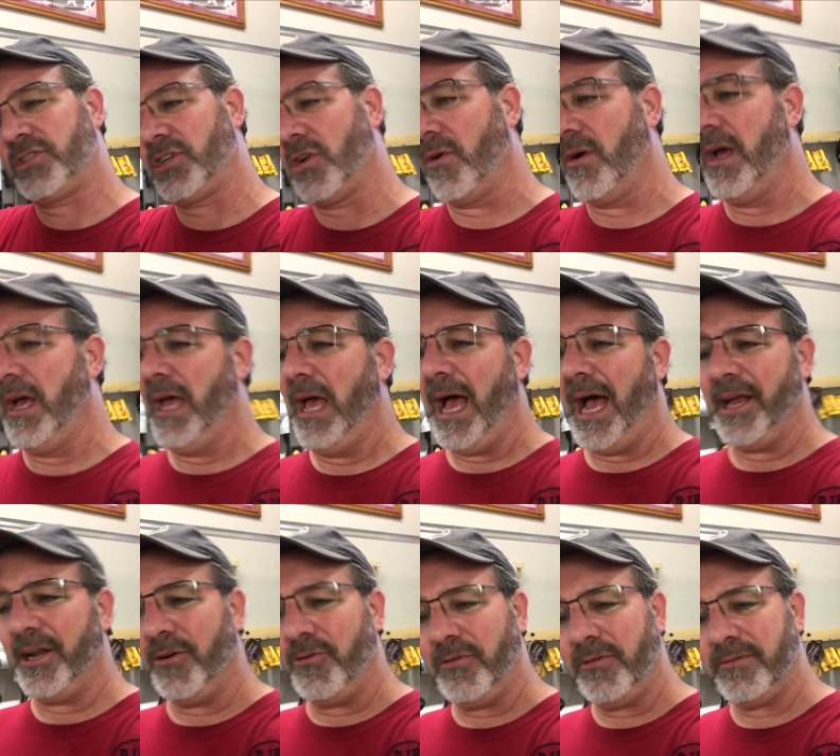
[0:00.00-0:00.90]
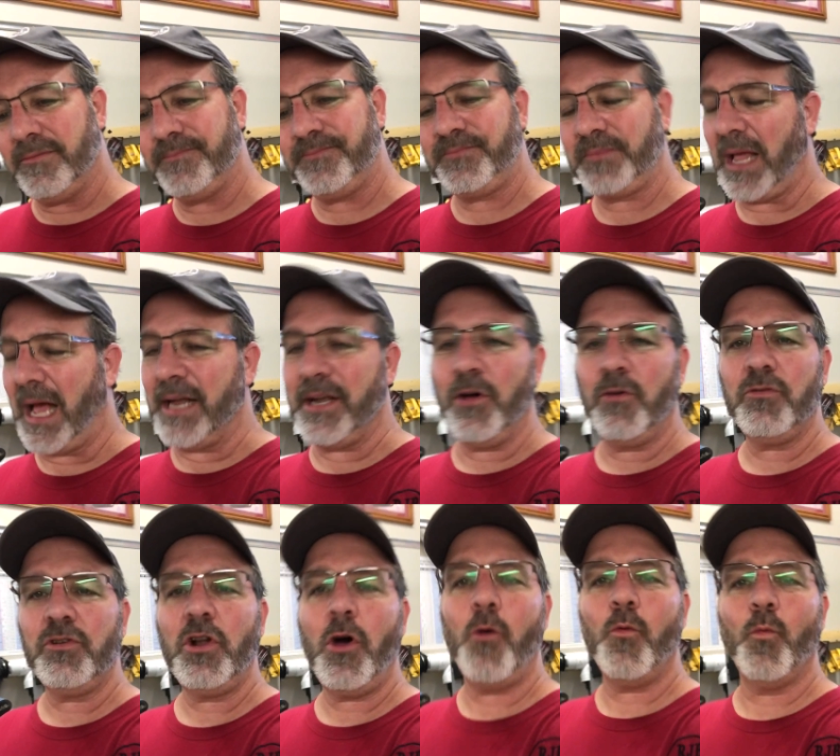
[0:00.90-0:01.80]
So I
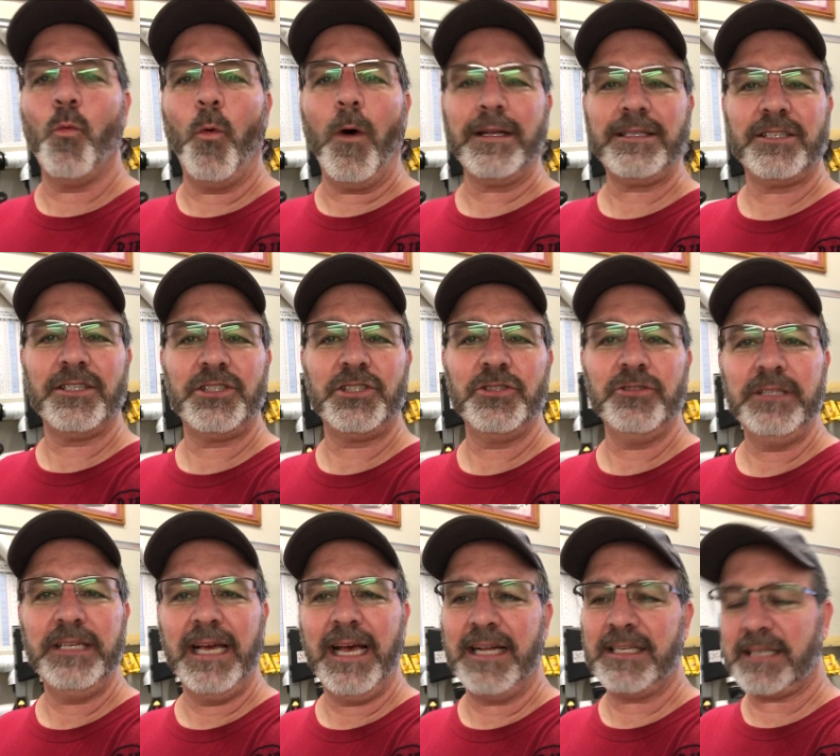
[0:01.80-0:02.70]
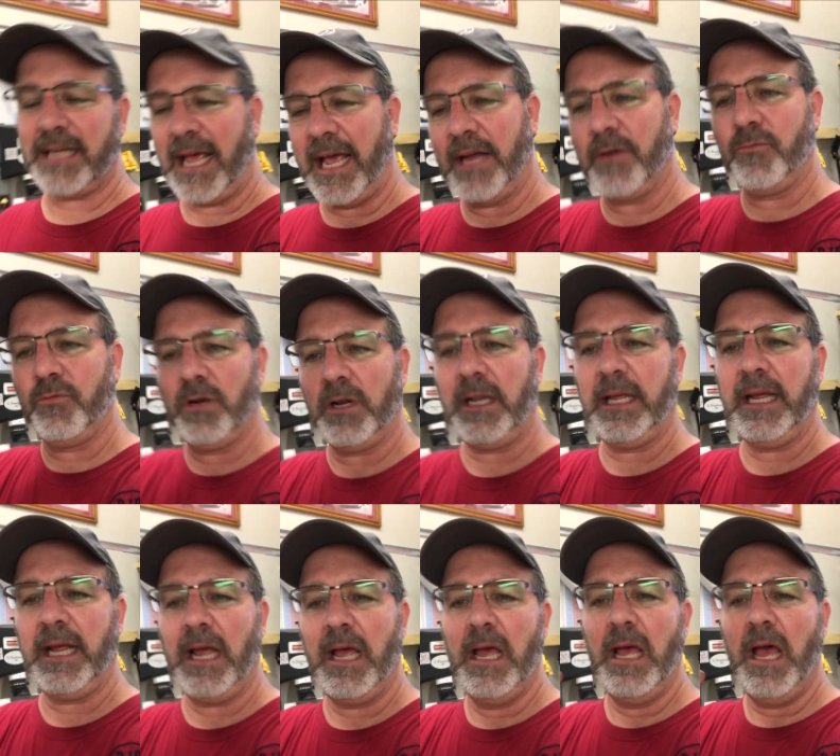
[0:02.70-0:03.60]
don't know what to do yet, and
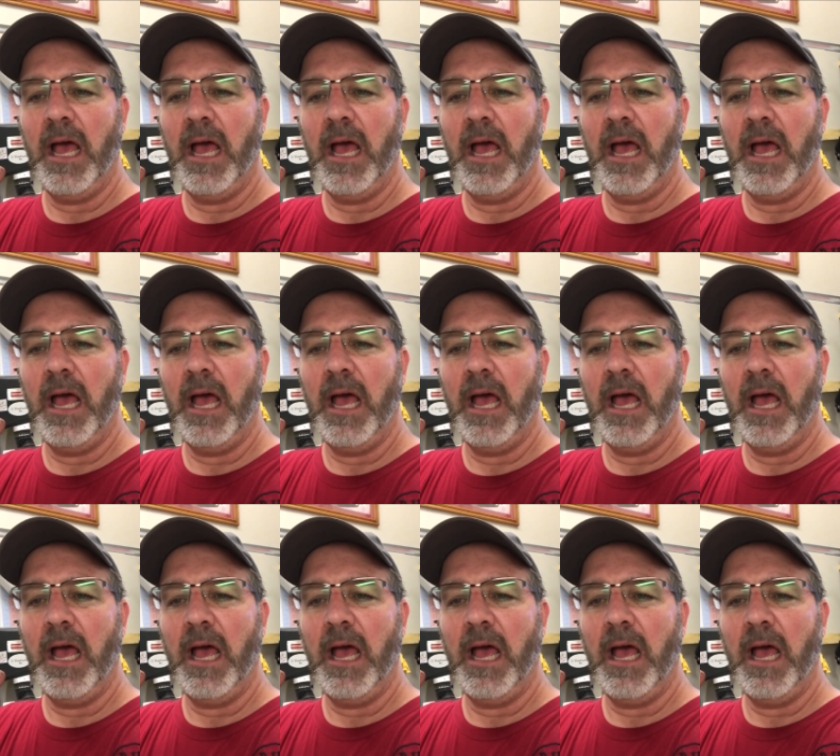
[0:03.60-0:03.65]
really